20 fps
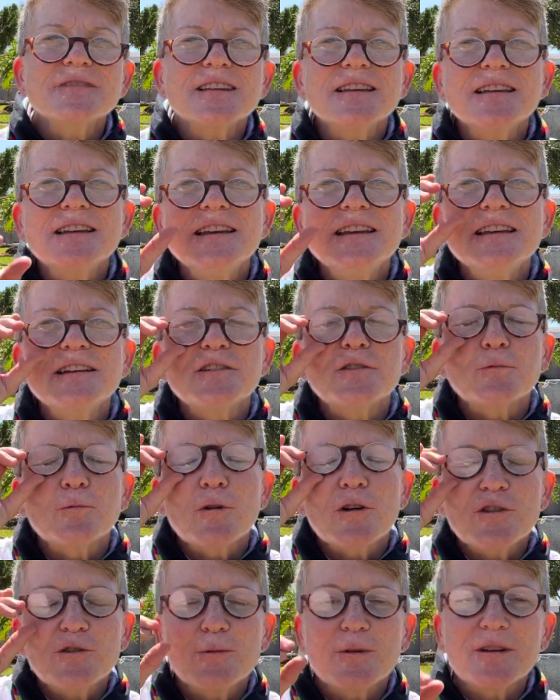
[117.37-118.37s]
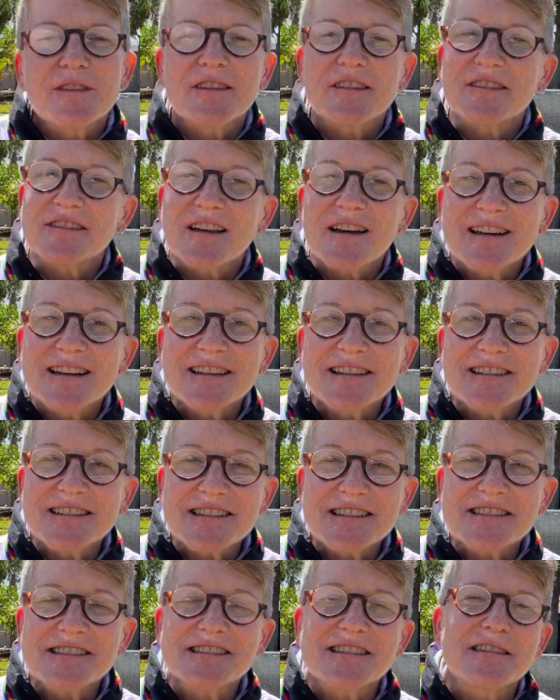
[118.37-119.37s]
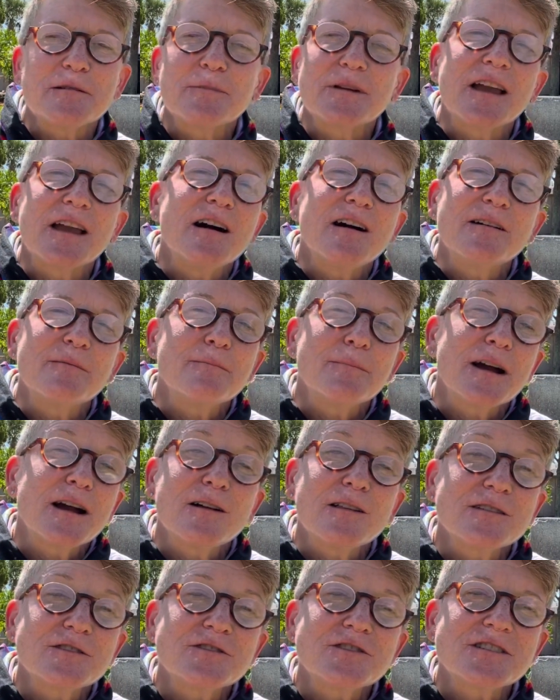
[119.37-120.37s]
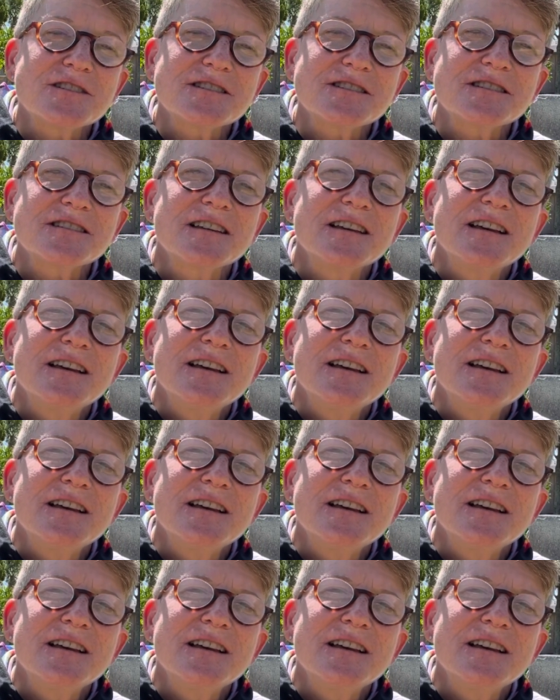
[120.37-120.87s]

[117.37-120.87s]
He has worked with the scientists and the biologists